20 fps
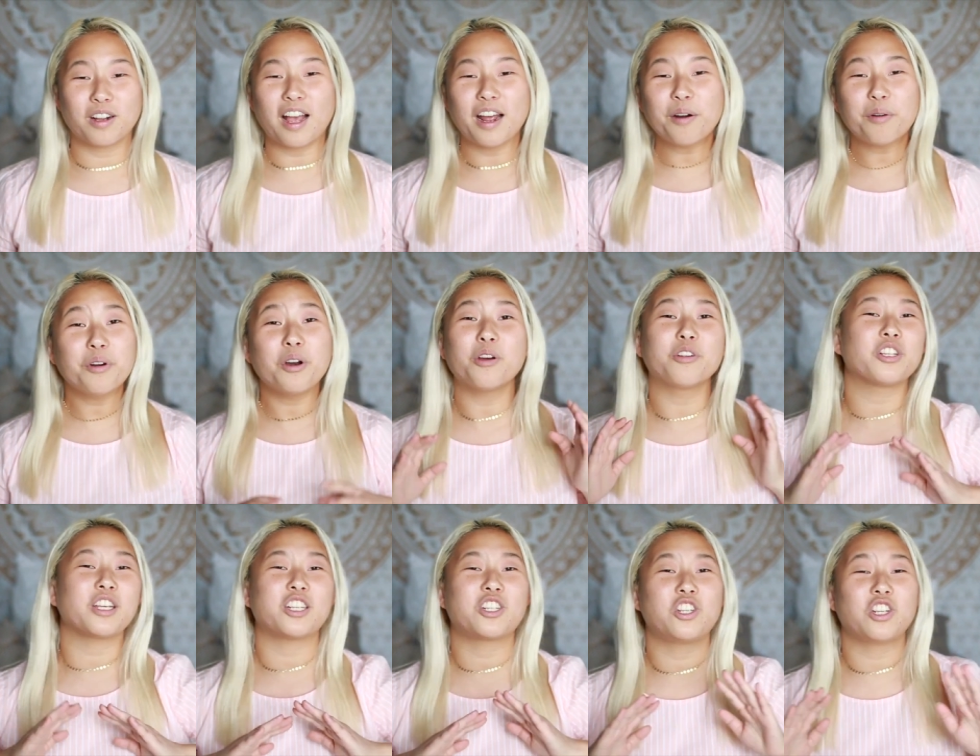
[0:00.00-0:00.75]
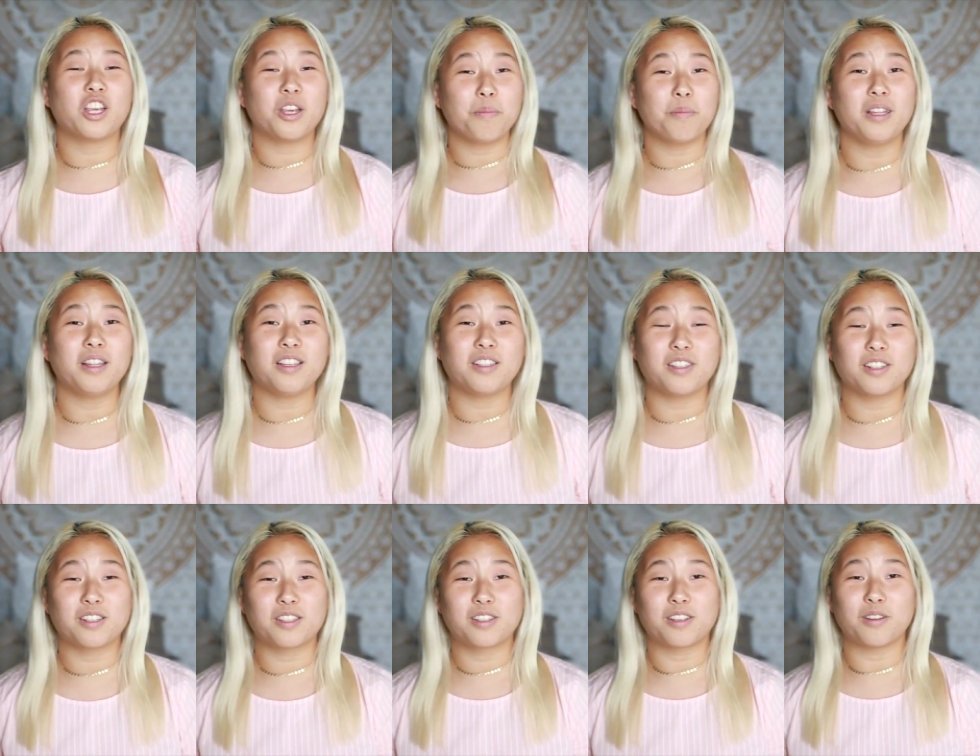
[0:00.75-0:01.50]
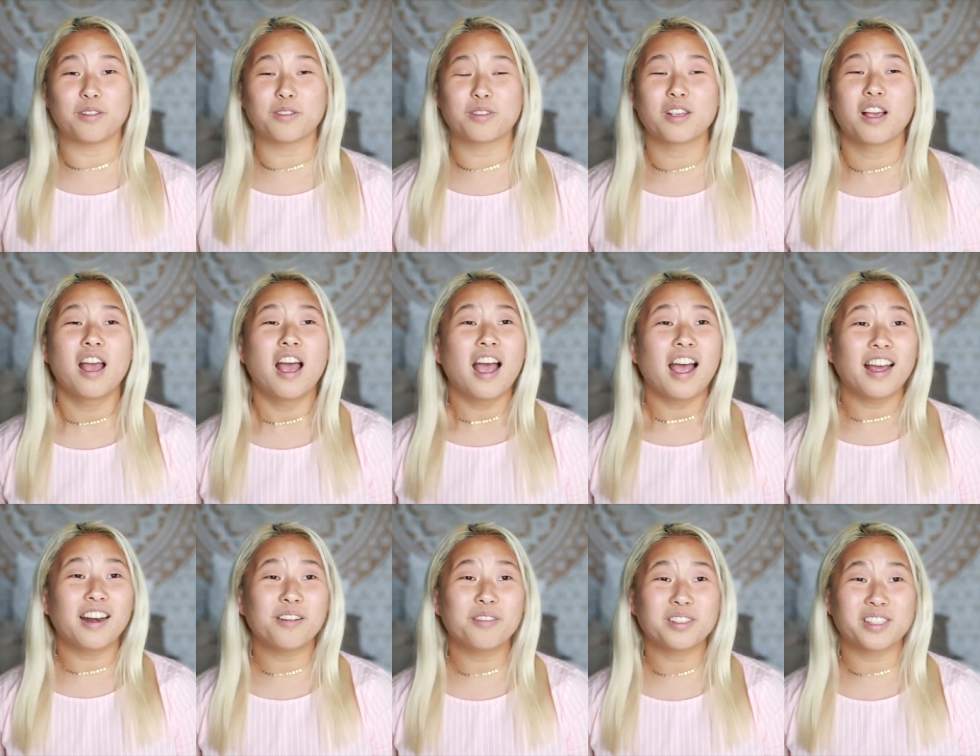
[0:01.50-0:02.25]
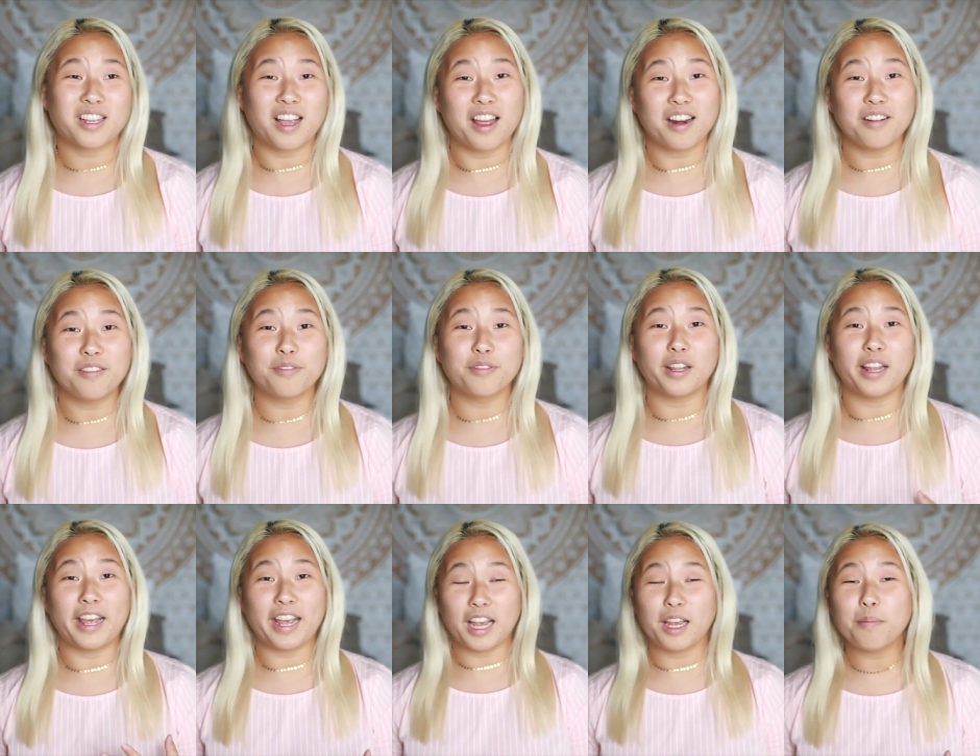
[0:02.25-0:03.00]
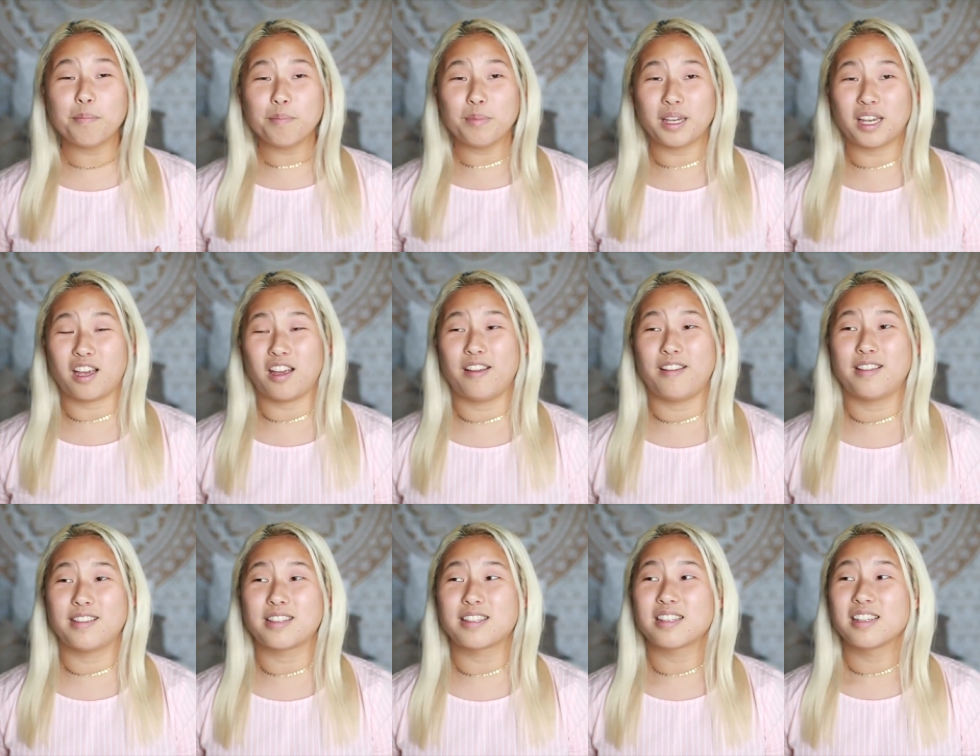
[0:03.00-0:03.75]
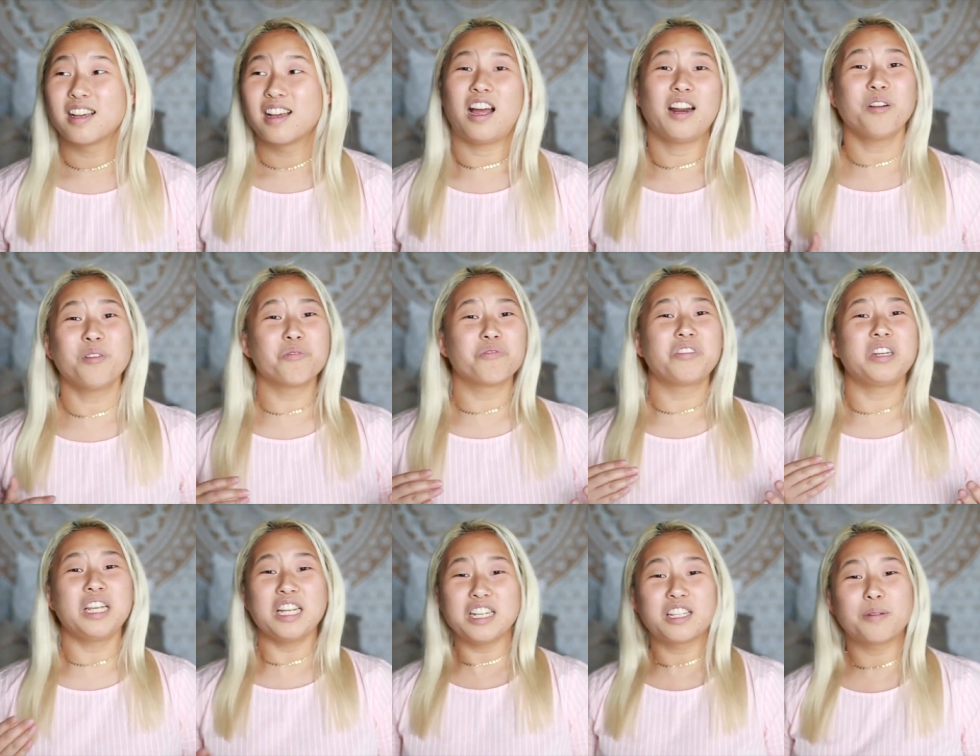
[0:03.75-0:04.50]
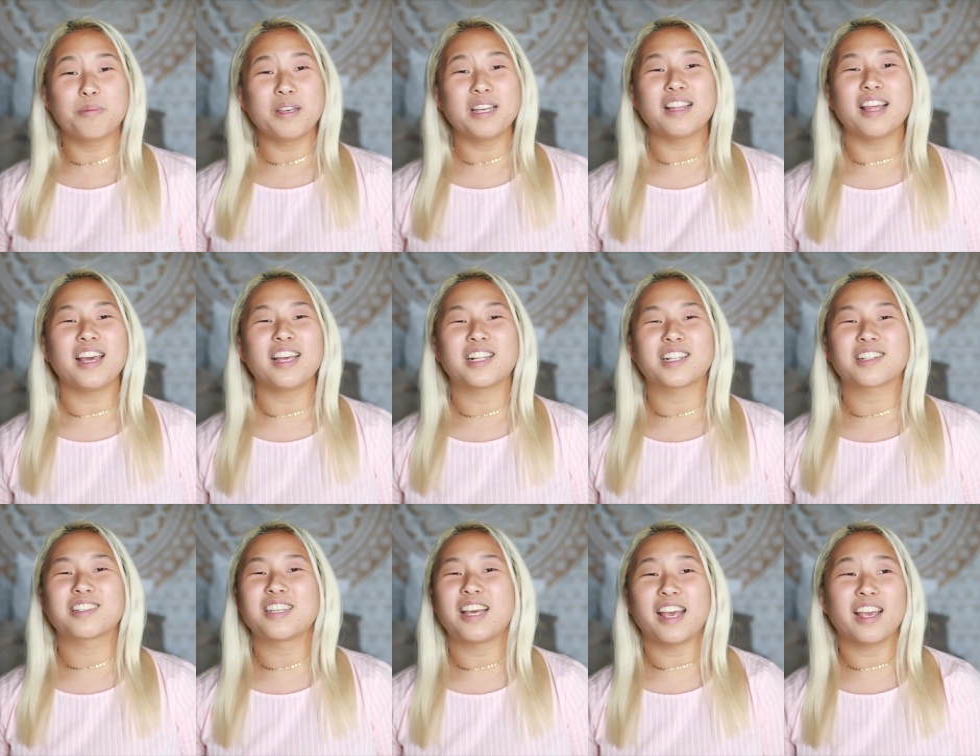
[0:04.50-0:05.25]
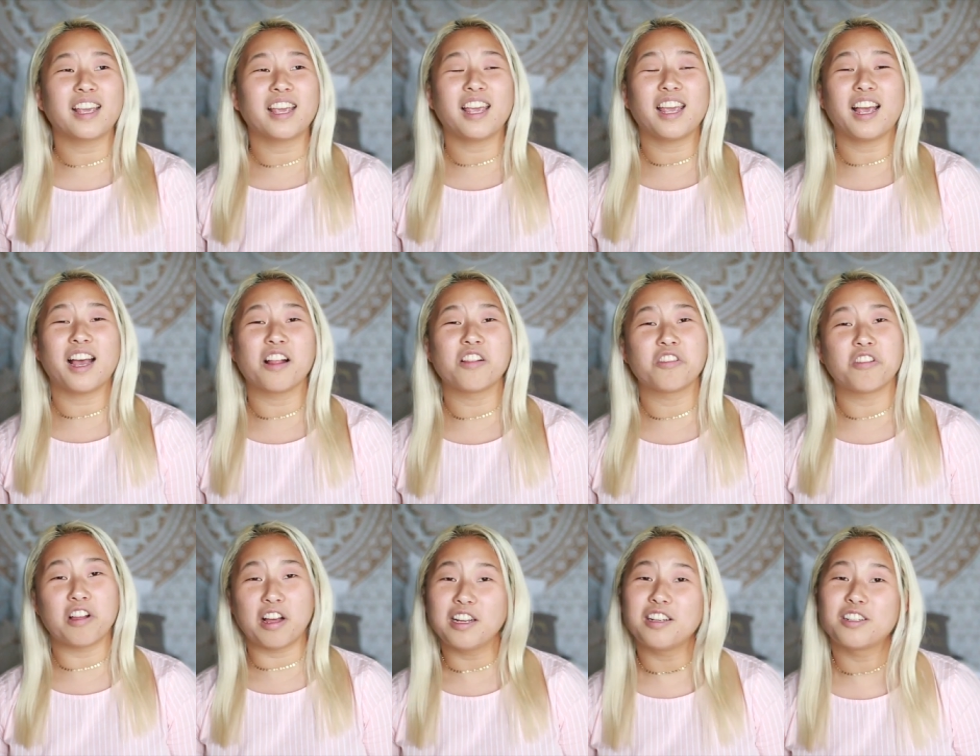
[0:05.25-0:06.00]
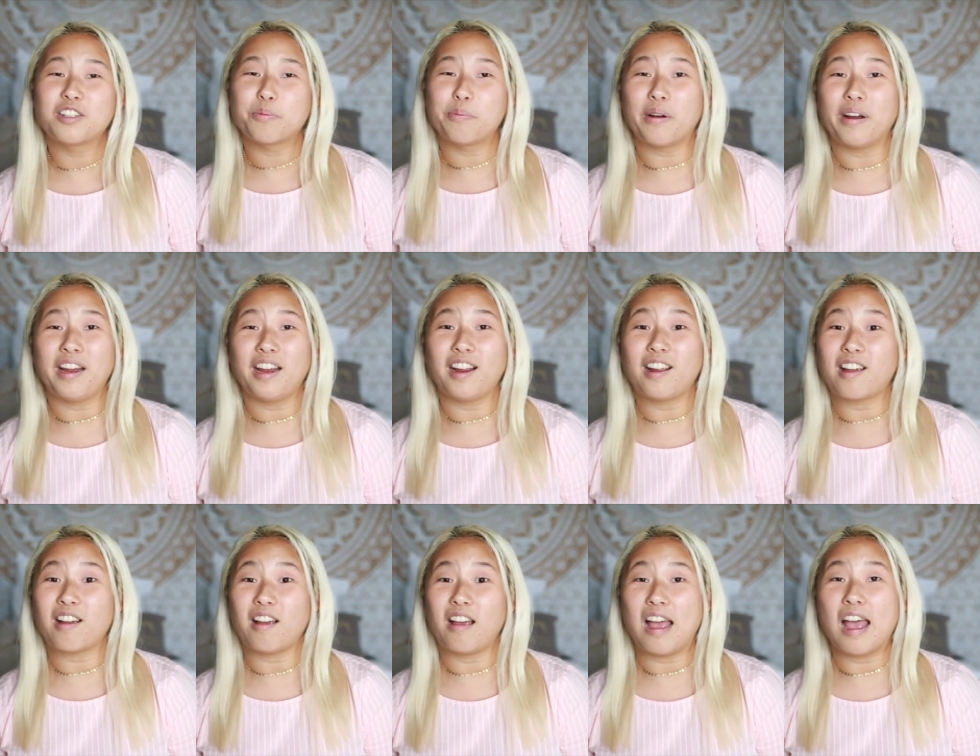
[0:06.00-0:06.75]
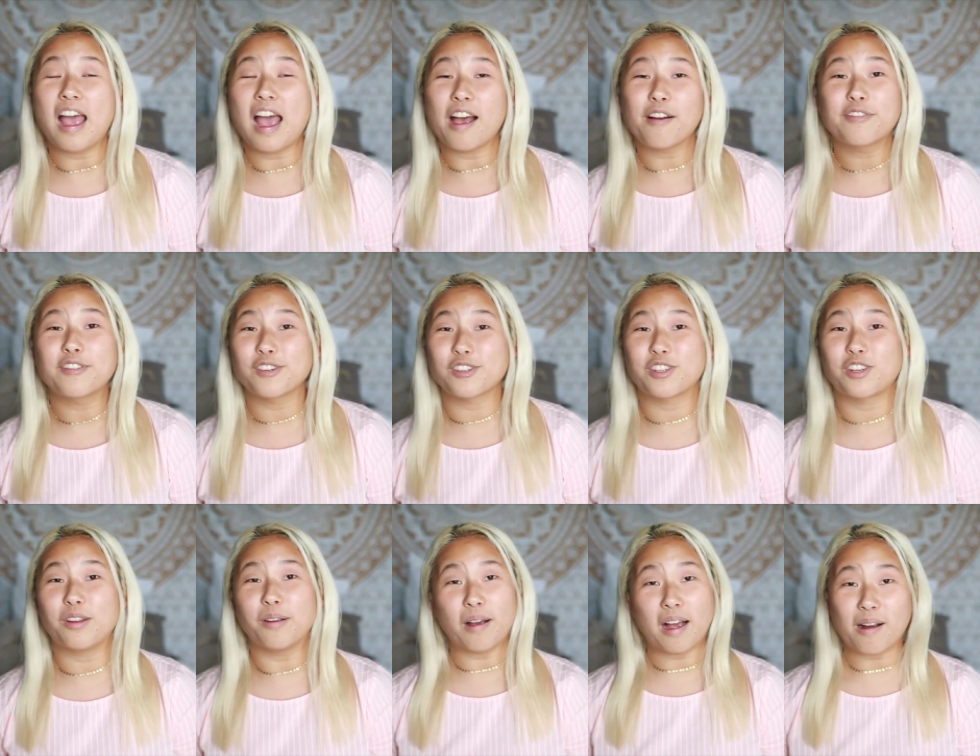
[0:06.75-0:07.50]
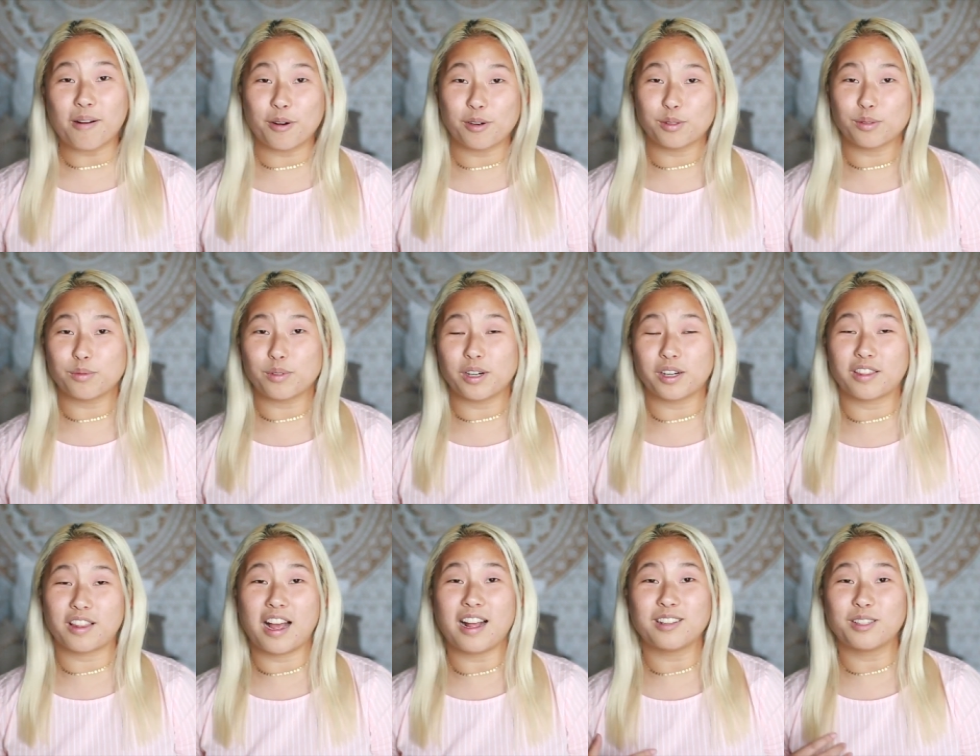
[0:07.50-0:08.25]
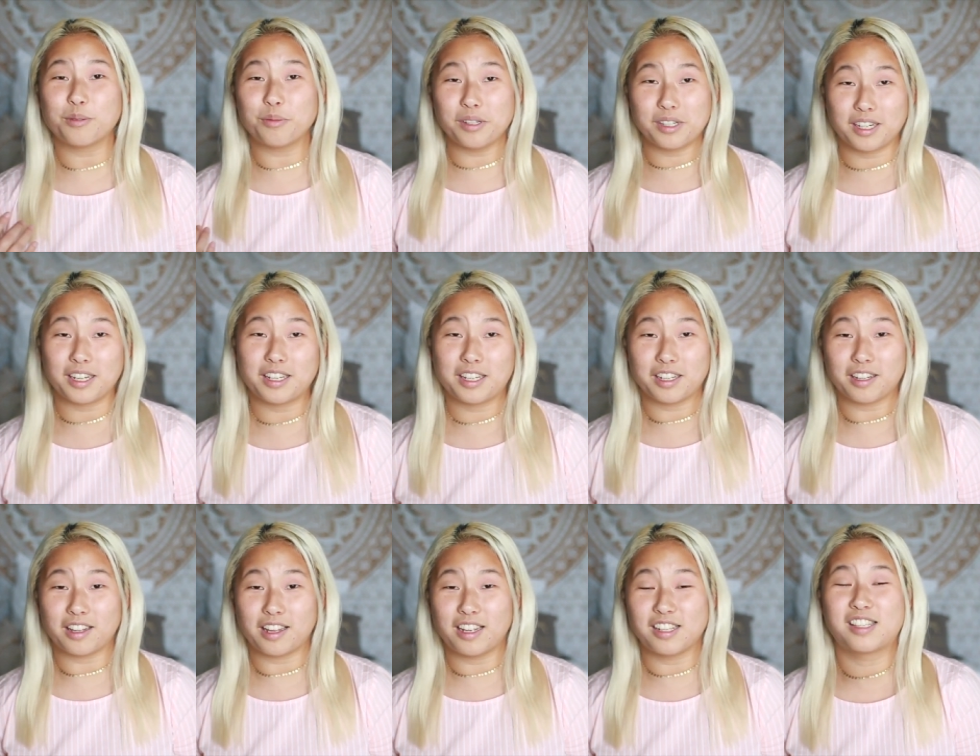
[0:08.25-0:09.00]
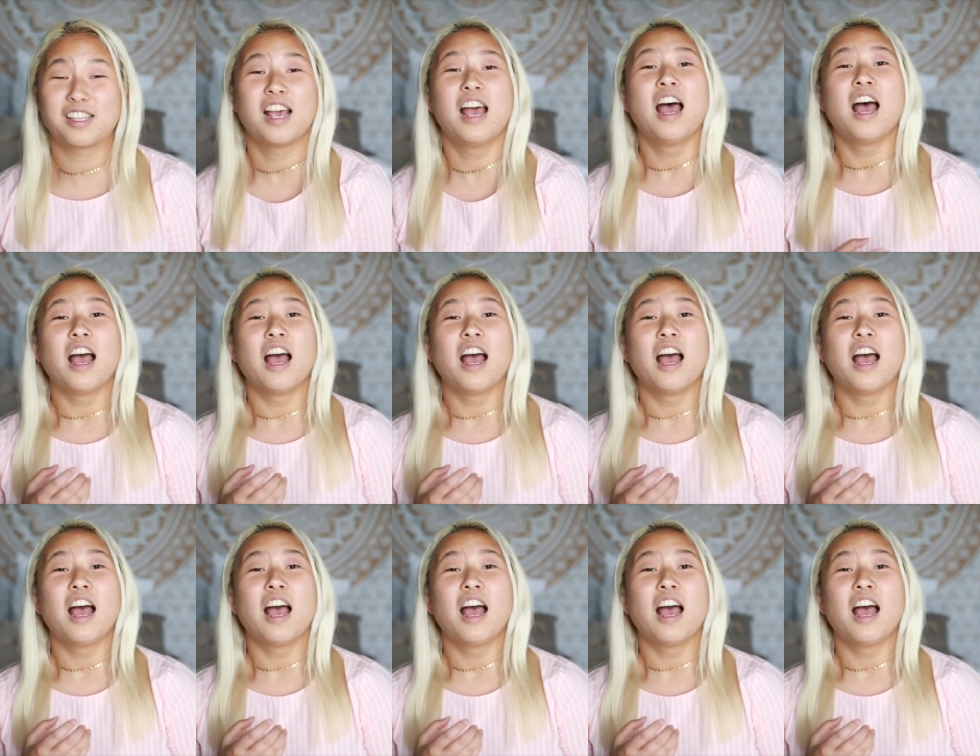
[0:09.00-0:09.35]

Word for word: I don't know, like she gave me this excuse and it was kind of lame because I don't need to be like taking a lunch break after two hours of work. That's ridiculous.